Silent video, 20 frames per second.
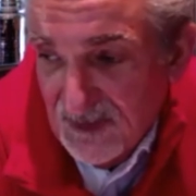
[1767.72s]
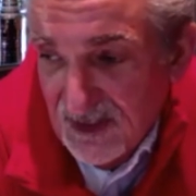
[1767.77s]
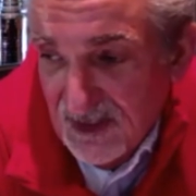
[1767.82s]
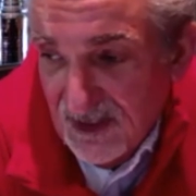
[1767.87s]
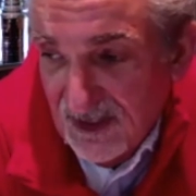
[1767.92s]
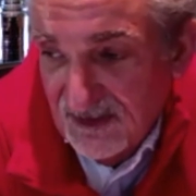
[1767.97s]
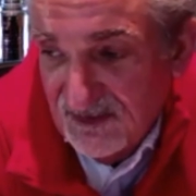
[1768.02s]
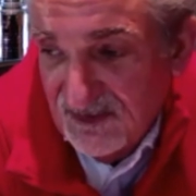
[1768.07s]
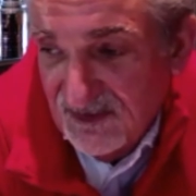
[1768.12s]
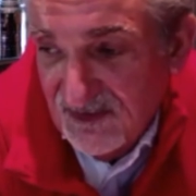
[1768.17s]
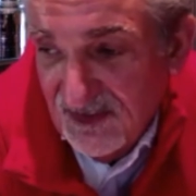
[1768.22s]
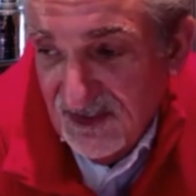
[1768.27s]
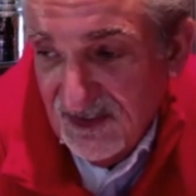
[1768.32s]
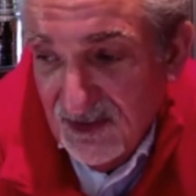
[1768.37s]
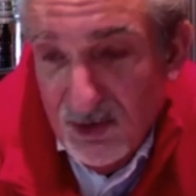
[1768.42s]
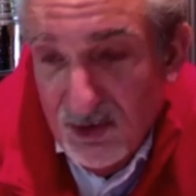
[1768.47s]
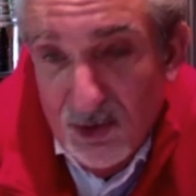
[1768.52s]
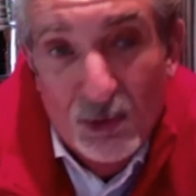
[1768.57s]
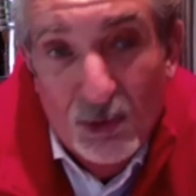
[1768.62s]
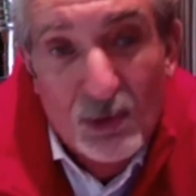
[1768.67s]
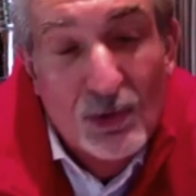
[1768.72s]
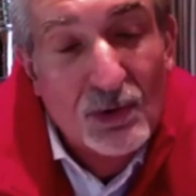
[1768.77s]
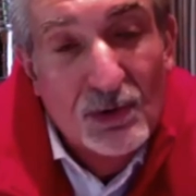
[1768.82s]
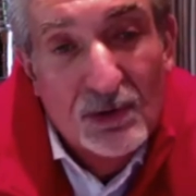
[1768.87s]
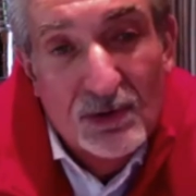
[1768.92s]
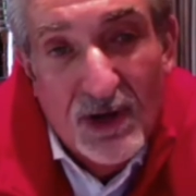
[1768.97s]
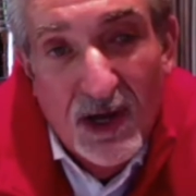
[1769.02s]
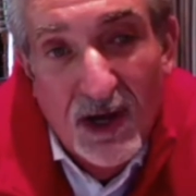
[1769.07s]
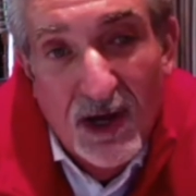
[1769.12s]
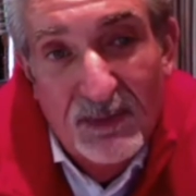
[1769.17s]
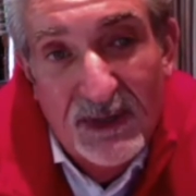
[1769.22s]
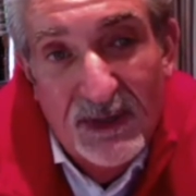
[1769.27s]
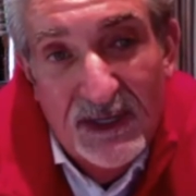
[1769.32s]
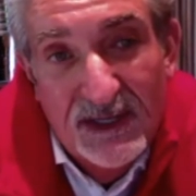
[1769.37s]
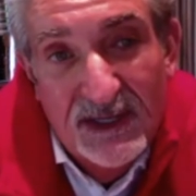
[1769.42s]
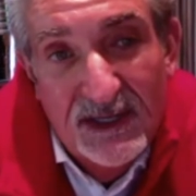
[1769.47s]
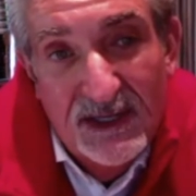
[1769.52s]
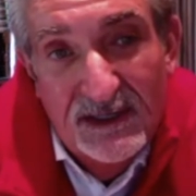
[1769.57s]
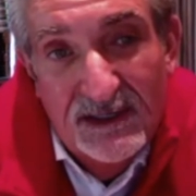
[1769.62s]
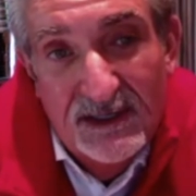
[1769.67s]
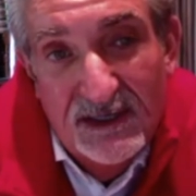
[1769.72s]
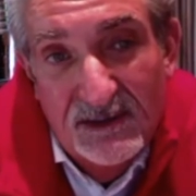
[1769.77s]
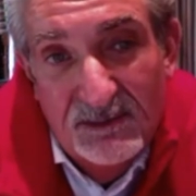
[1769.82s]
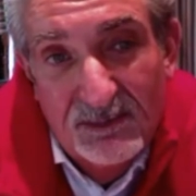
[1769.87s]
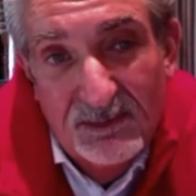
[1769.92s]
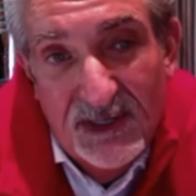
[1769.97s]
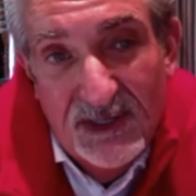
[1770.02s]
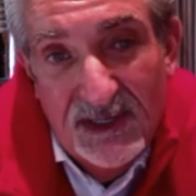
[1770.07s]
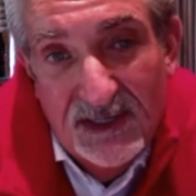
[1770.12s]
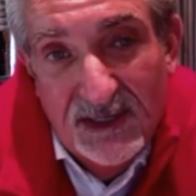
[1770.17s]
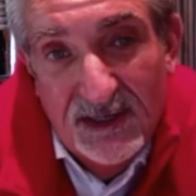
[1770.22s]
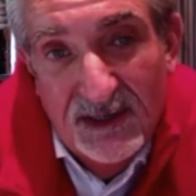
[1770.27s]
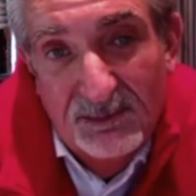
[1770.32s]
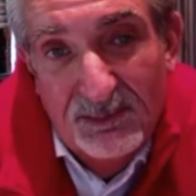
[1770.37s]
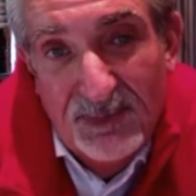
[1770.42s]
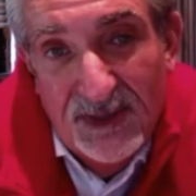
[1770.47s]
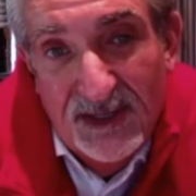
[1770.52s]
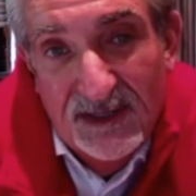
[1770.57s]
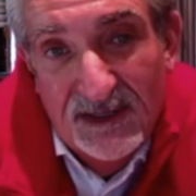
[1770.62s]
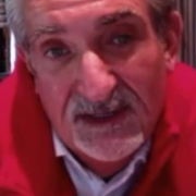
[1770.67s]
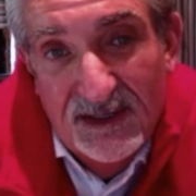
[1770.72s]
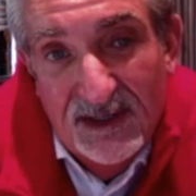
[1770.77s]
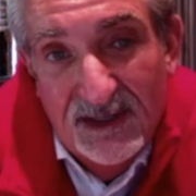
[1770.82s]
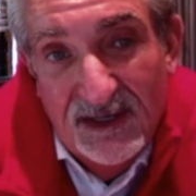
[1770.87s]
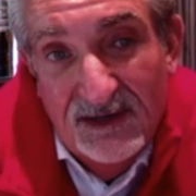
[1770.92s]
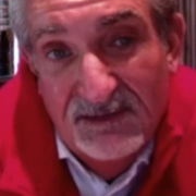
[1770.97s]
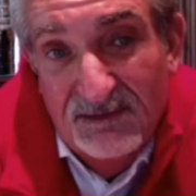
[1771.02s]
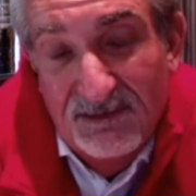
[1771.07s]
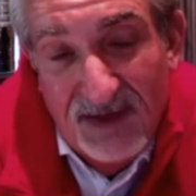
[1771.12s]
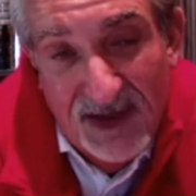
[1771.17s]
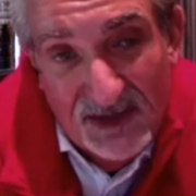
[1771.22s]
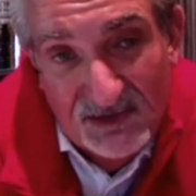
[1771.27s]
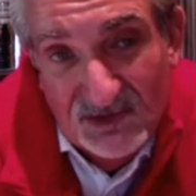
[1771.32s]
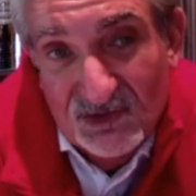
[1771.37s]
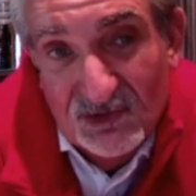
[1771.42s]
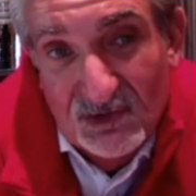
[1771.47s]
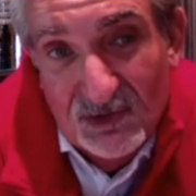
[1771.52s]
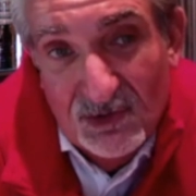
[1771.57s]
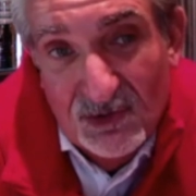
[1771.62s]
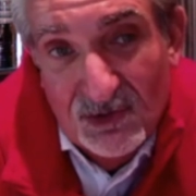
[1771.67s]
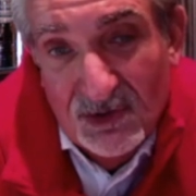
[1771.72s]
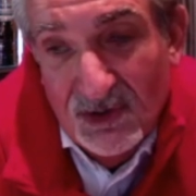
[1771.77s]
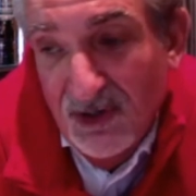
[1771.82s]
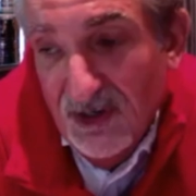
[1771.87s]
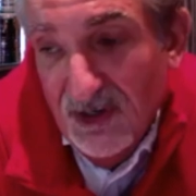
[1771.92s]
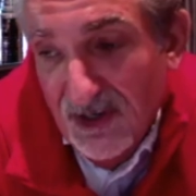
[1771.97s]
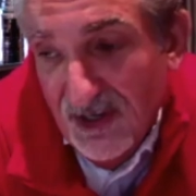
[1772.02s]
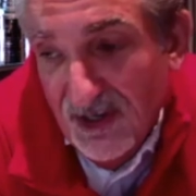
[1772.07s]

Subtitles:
I see Google coming in and being a big investor.